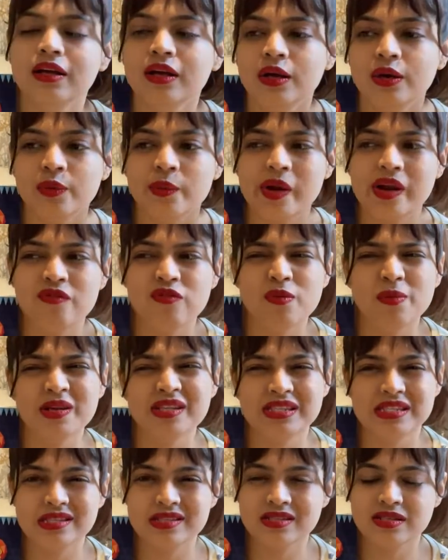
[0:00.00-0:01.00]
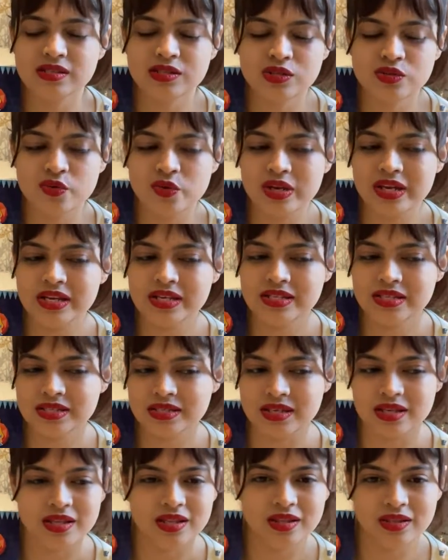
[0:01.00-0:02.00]
24 Princesses stories,
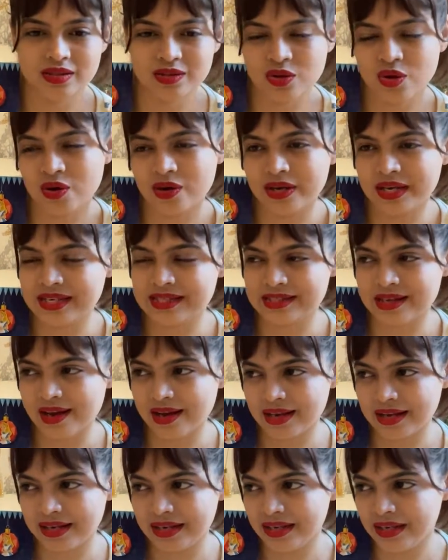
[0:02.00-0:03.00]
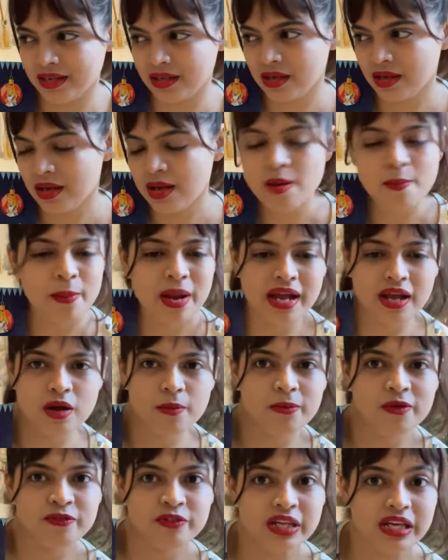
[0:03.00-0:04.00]
still not exactly my cup
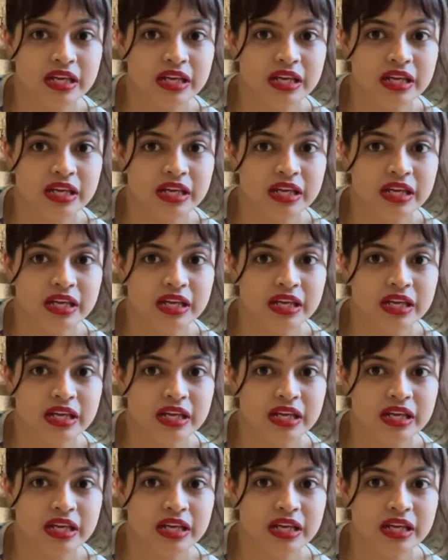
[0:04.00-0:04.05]
of tea,